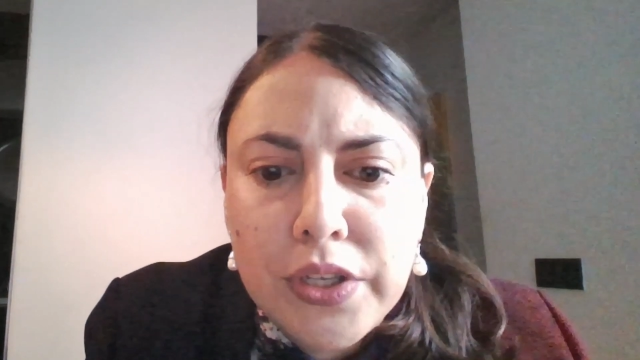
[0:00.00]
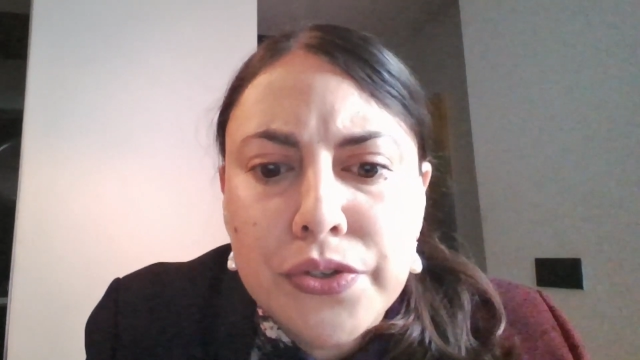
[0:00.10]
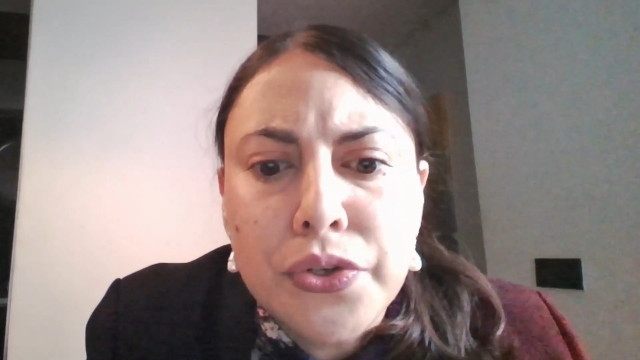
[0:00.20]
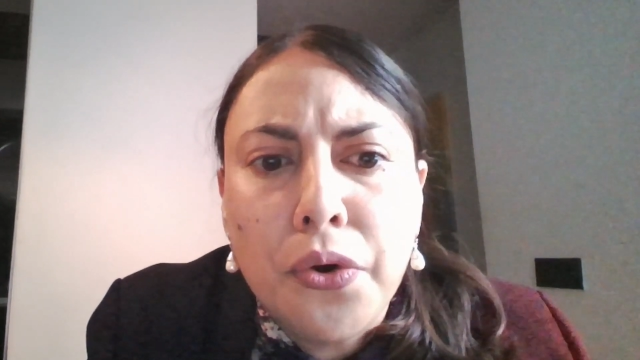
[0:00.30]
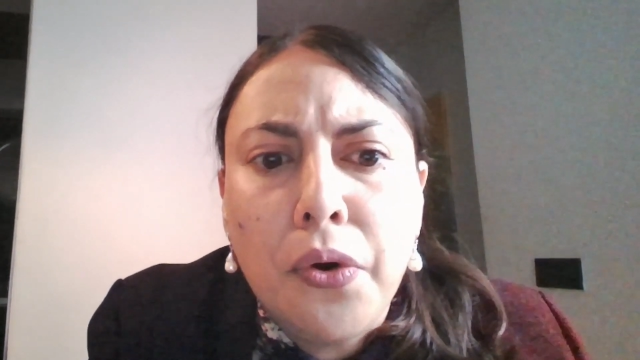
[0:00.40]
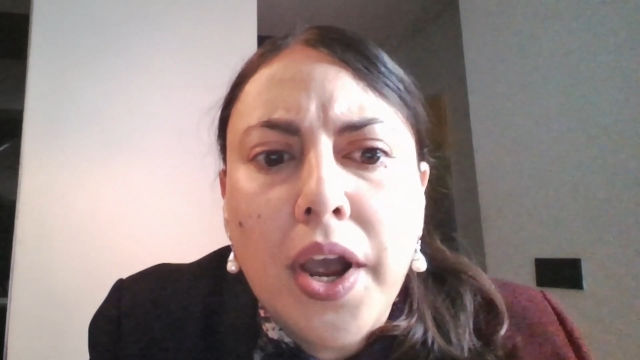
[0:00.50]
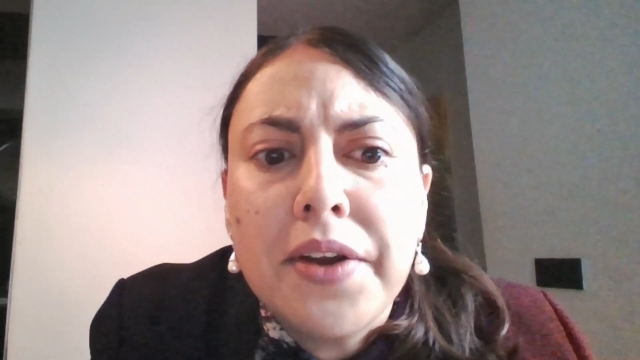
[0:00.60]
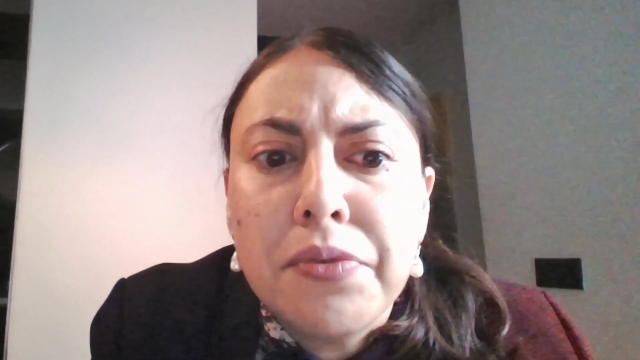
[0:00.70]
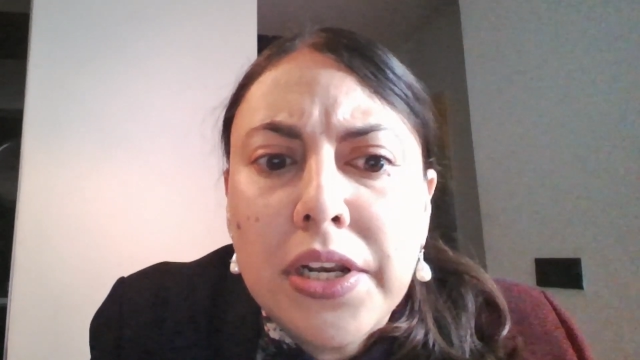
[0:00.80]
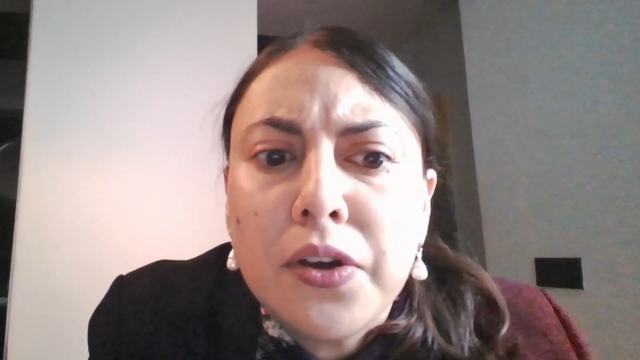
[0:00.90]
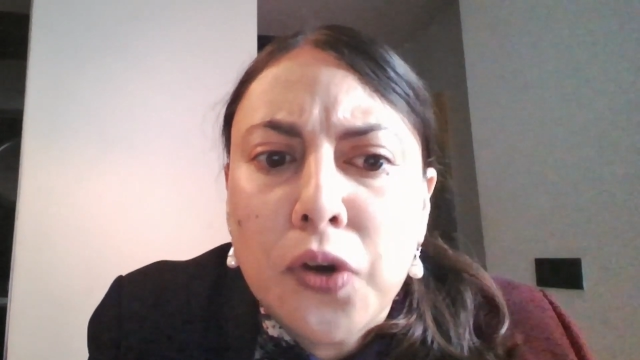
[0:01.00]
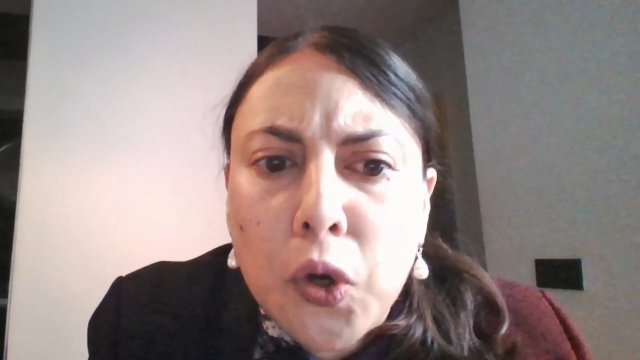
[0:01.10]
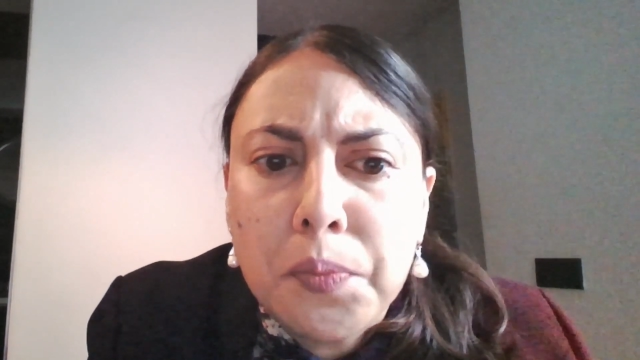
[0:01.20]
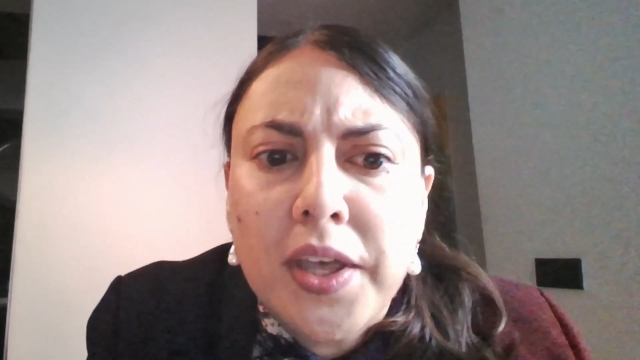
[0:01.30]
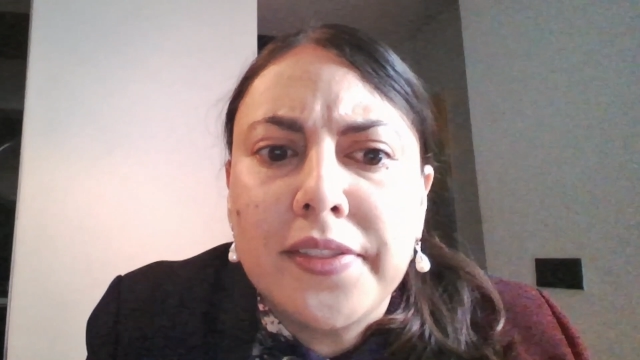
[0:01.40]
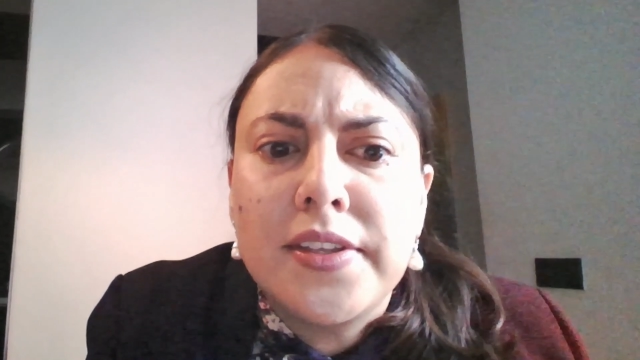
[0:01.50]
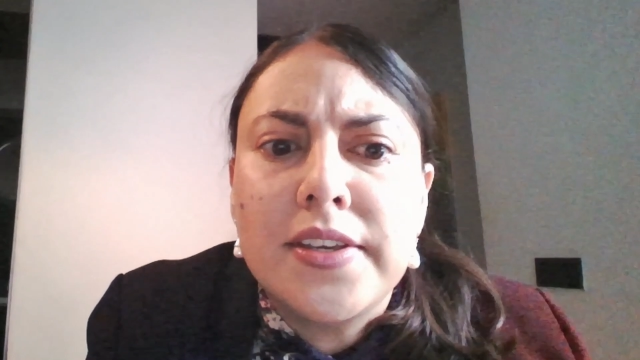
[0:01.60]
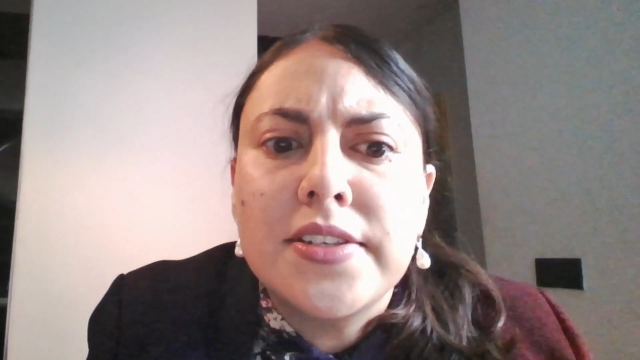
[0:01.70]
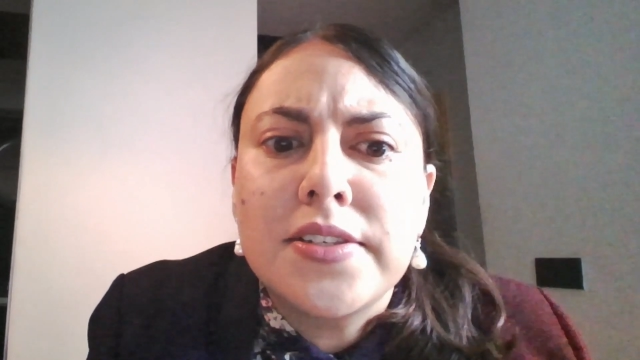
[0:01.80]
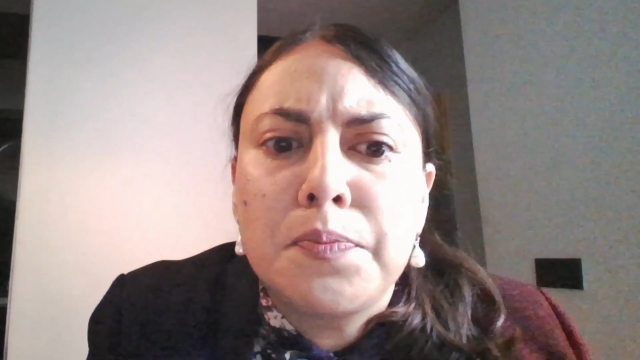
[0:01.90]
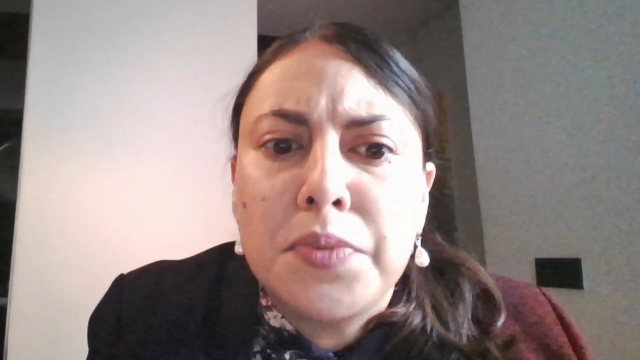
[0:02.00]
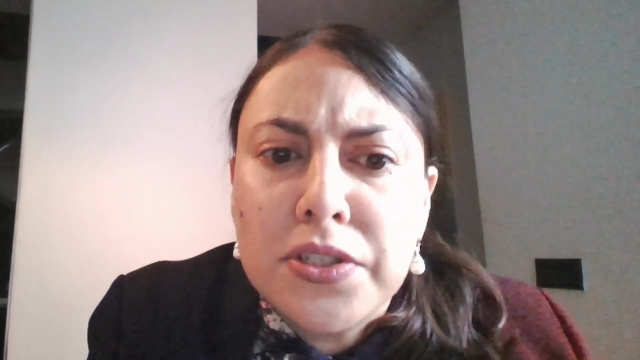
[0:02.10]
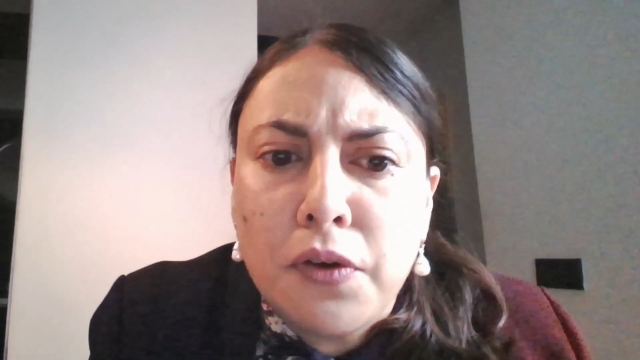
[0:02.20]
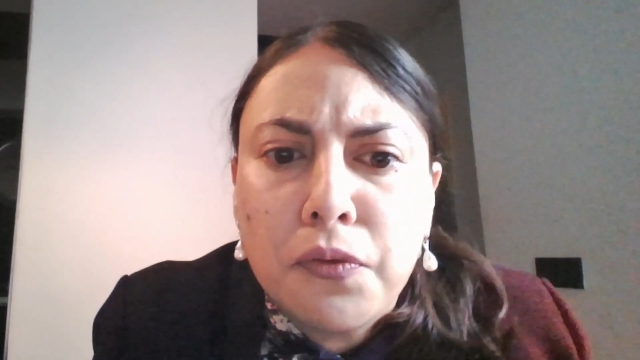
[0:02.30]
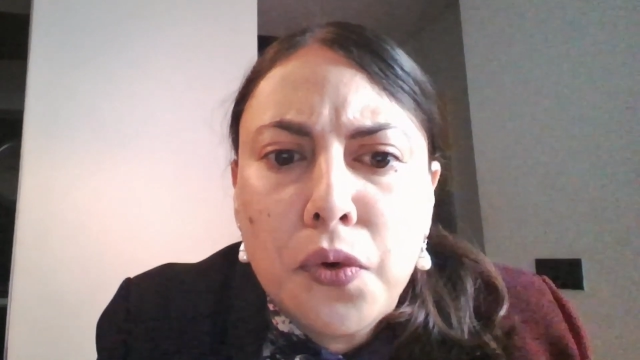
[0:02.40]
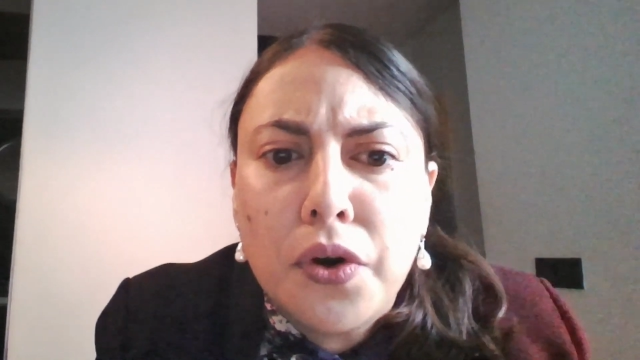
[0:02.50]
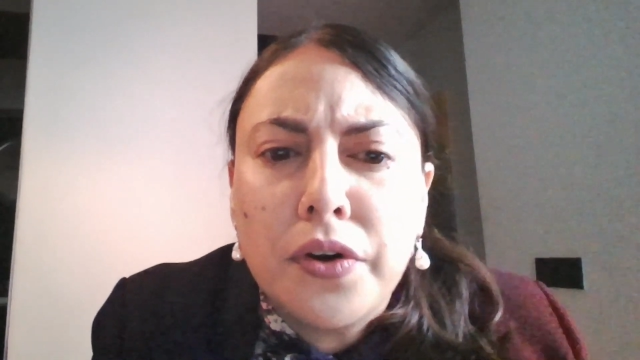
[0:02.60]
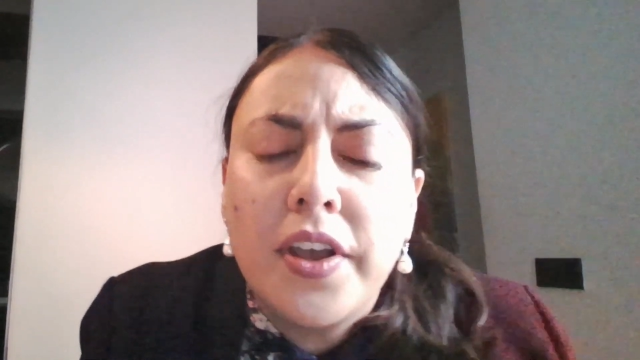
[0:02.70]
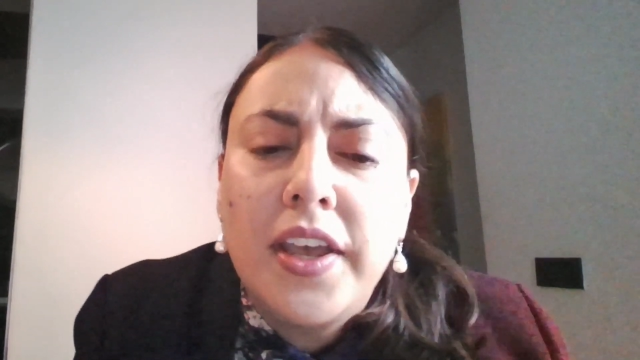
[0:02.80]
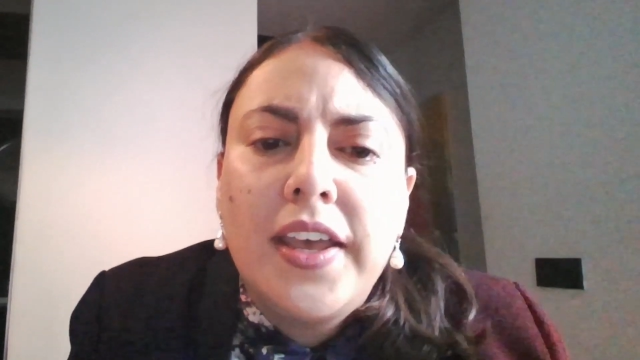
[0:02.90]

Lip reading: So I really hope that this piece of work